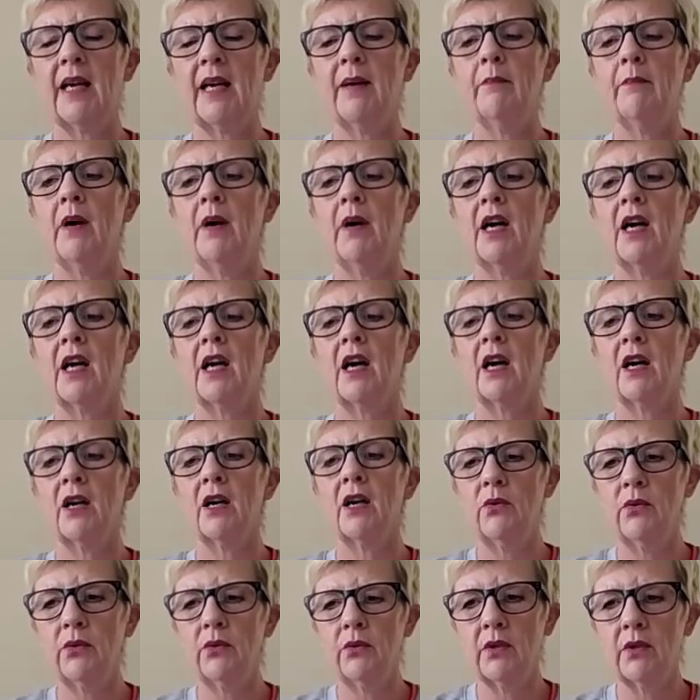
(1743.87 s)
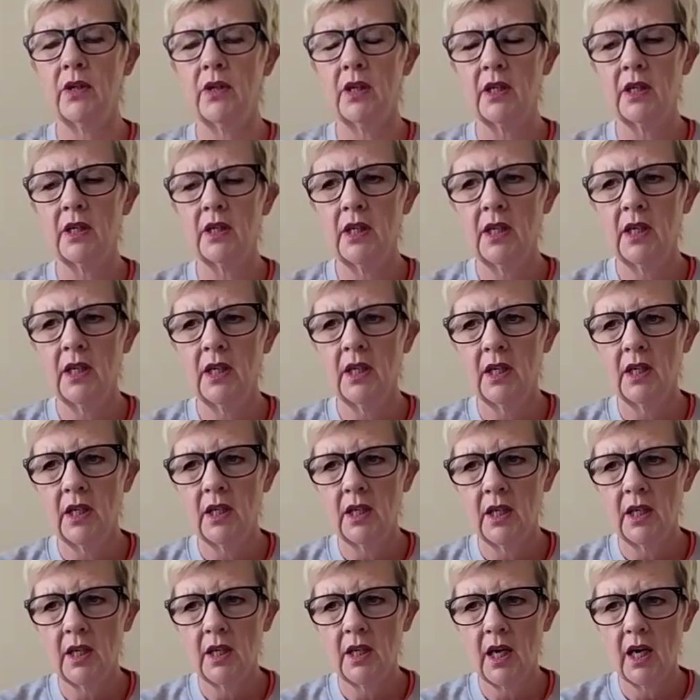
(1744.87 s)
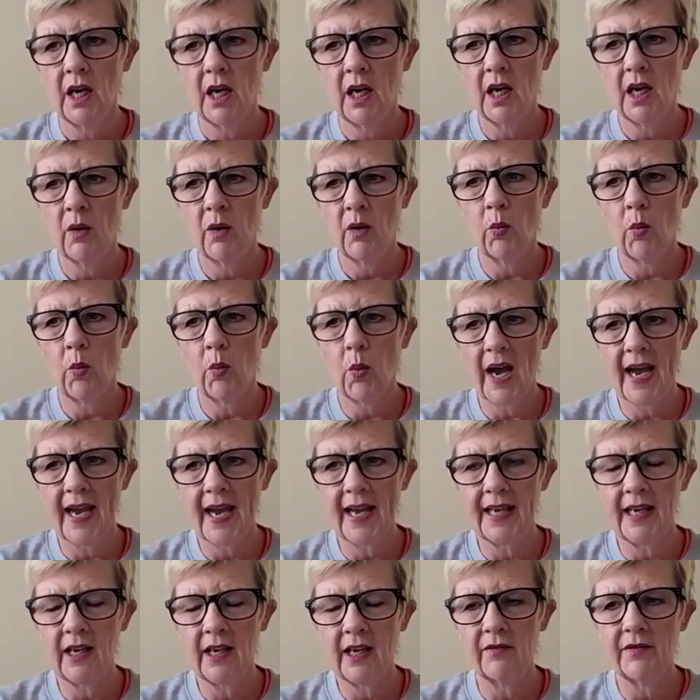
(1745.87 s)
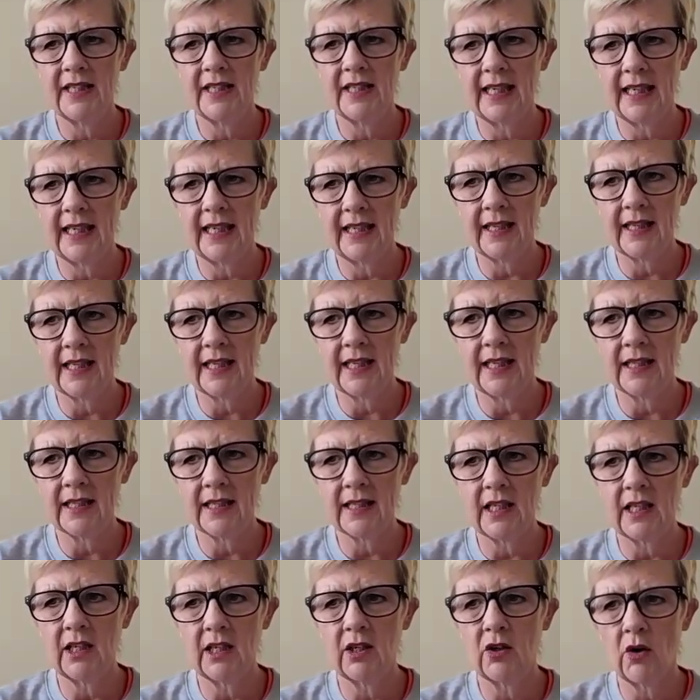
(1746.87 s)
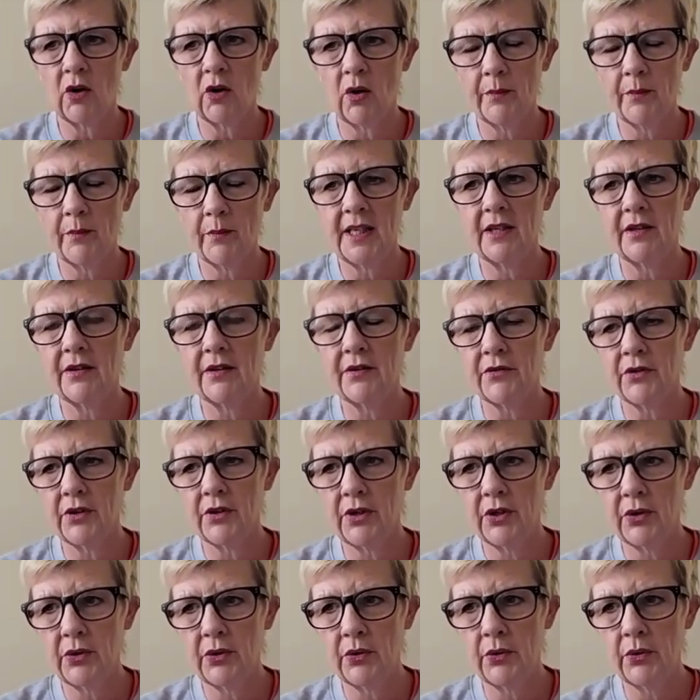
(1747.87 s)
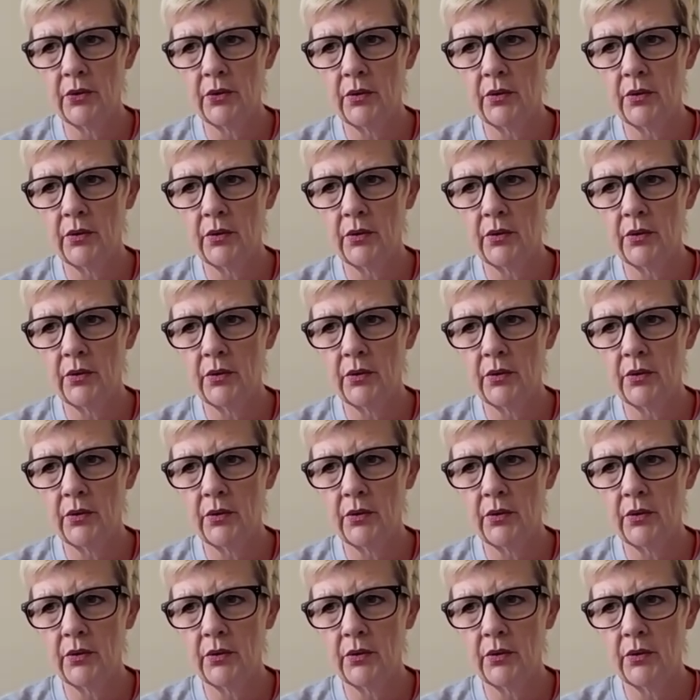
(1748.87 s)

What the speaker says: and my own way of dealing things that got me through